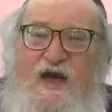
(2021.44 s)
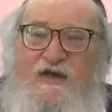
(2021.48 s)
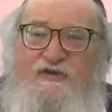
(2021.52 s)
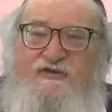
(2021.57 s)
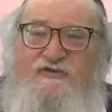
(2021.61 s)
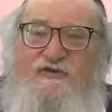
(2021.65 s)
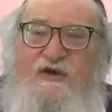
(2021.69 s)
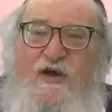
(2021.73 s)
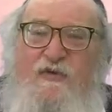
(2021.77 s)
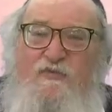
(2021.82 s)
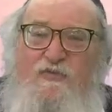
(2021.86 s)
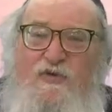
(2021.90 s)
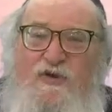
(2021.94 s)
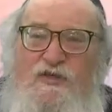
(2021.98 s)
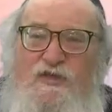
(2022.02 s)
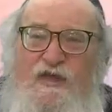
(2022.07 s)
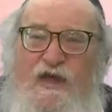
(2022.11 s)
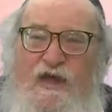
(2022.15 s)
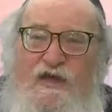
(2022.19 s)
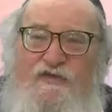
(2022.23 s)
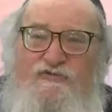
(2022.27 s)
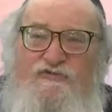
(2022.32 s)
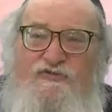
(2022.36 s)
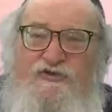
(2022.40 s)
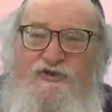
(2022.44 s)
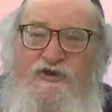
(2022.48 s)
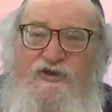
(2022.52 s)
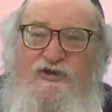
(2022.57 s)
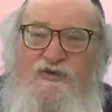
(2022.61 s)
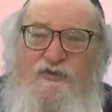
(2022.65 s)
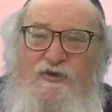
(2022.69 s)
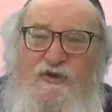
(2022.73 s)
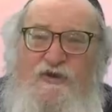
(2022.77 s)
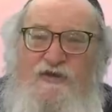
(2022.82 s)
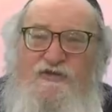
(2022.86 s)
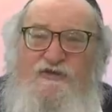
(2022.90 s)
Hashem will answer
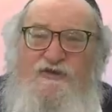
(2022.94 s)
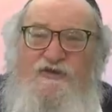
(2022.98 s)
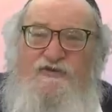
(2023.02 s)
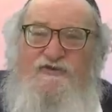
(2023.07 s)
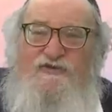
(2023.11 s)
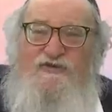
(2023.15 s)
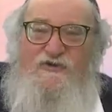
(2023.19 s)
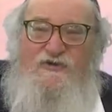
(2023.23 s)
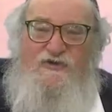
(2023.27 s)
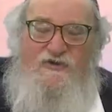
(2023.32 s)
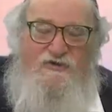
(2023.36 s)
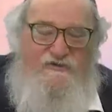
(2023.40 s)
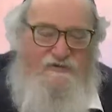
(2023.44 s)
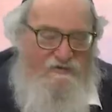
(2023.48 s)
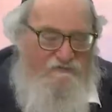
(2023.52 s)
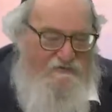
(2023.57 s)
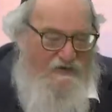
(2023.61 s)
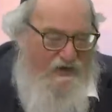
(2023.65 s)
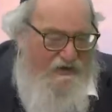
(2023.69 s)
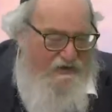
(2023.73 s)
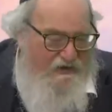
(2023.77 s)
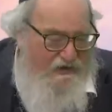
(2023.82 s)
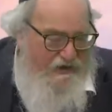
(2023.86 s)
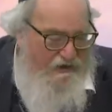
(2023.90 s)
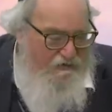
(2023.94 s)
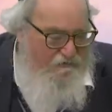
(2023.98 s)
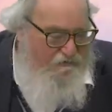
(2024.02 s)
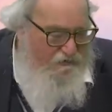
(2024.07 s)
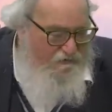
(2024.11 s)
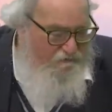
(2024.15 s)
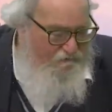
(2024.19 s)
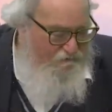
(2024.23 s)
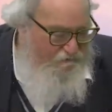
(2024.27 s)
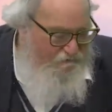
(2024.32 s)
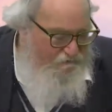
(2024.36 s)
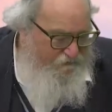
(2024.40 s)
you in the zechus of
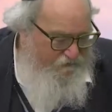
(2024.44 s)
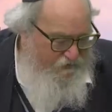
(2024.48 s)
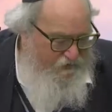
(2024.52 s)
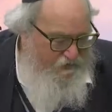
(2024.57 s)
acherim.